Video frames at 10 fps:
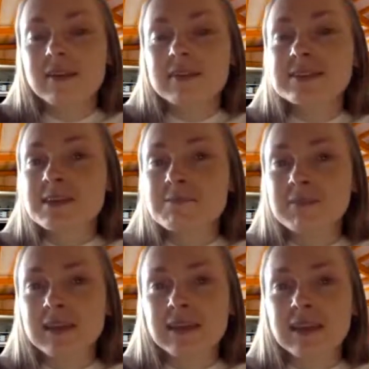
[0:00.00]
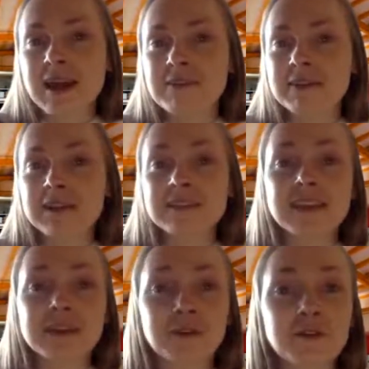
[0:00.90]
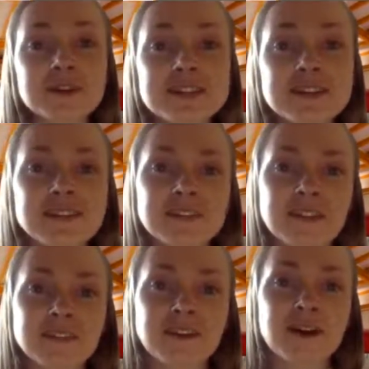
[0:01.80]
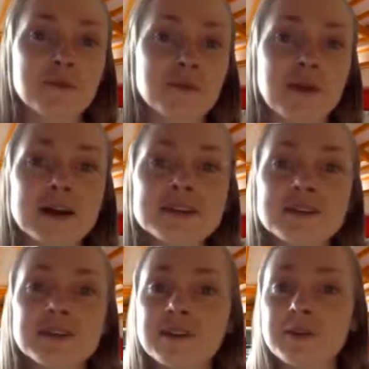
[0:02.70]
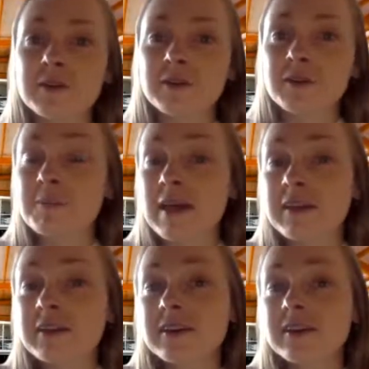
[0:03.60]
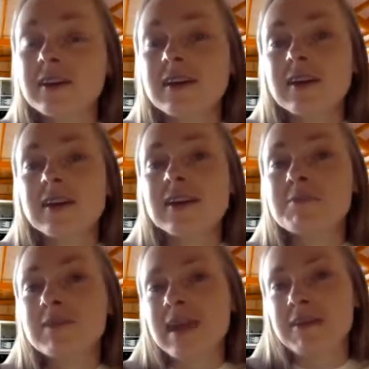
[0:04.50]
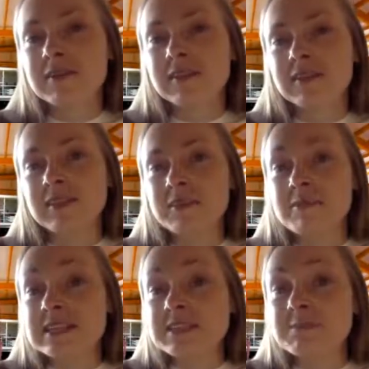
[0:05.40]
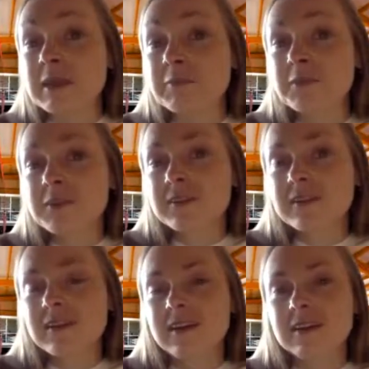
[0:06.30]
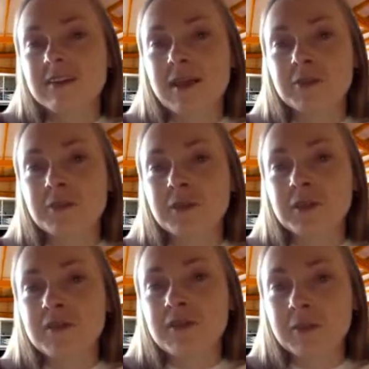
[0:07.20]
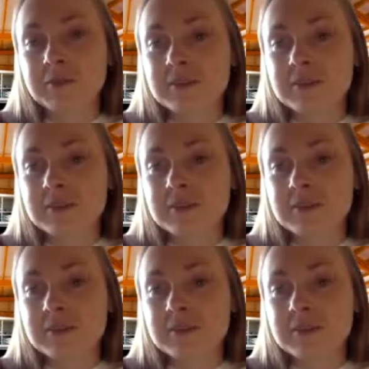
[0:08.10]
This can be having technology that are proprietary or better. It can be having the best people that will develop